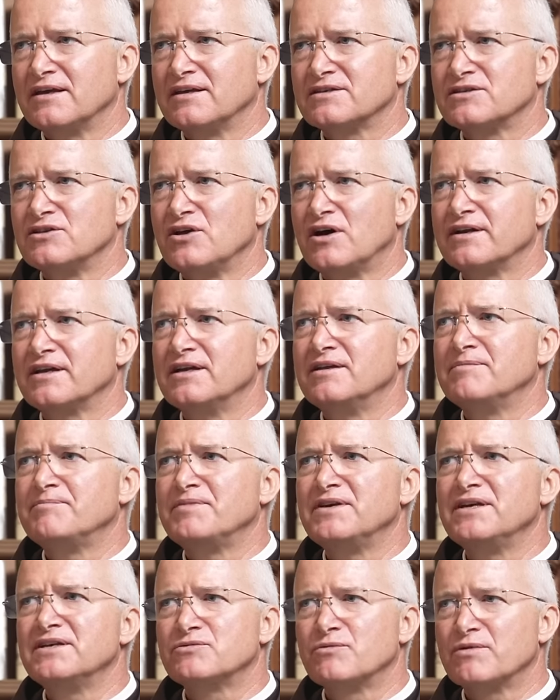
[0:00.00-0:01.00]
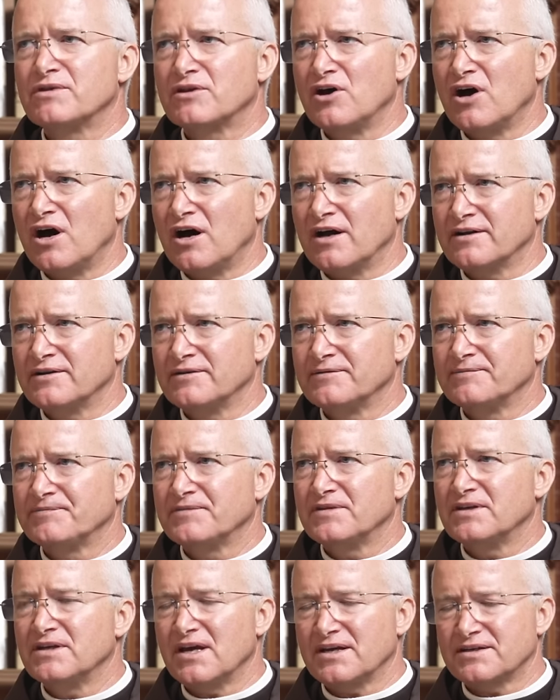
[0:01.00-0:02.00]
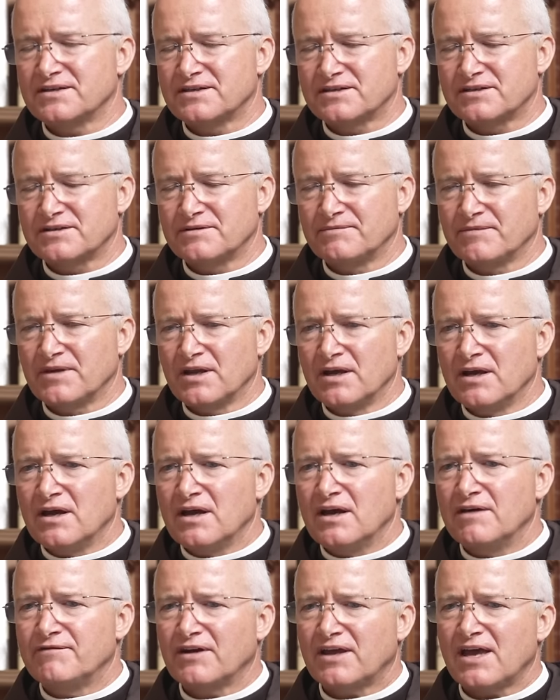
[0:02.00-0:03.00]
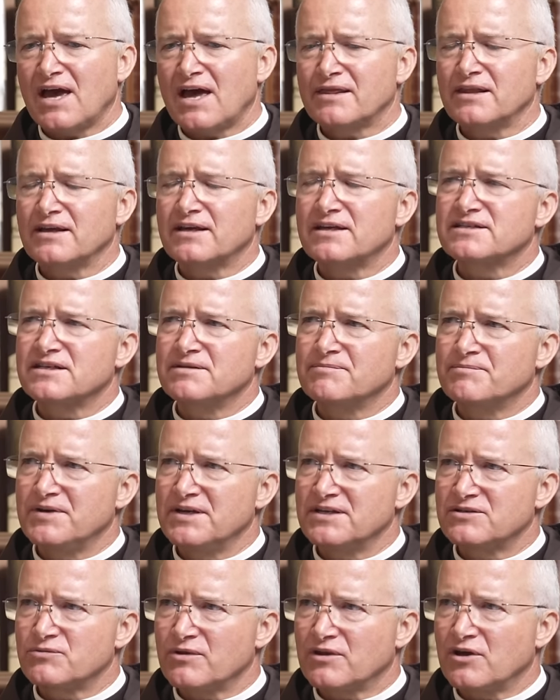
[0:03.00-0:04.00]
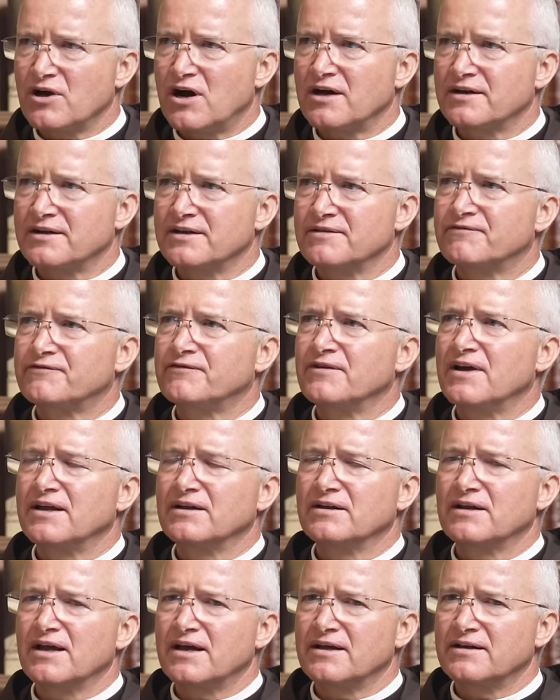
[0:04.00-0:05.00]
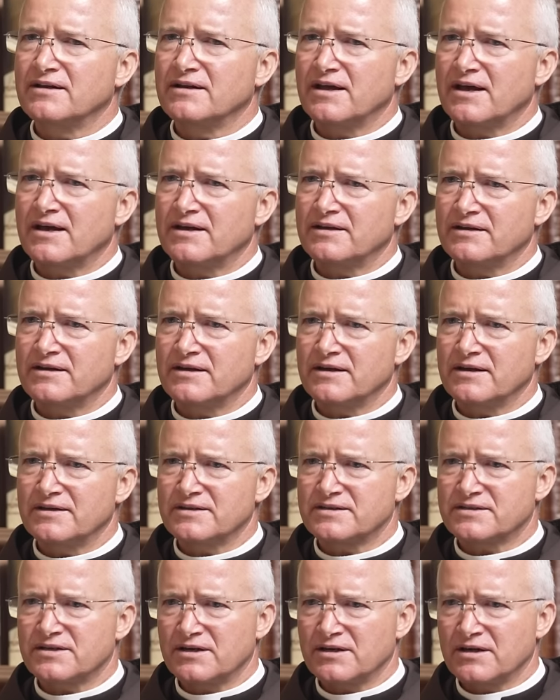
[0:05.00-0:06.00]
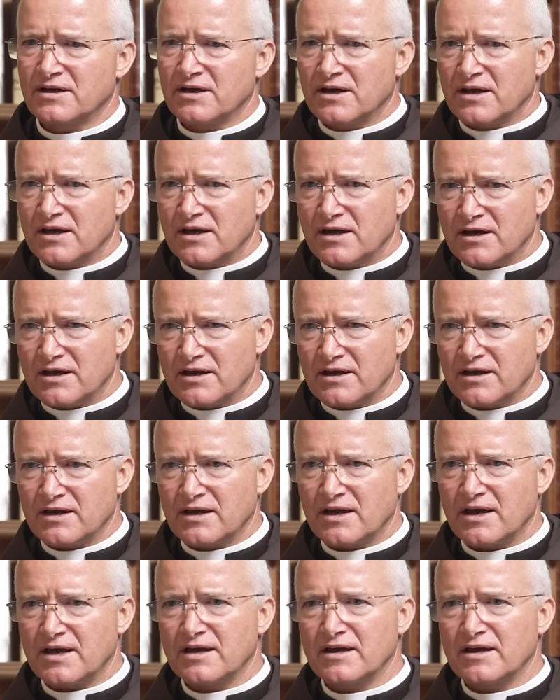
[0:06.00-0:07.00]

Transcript: is not in peace with God. Yes. If a Catholic is in peace with God and is frequents the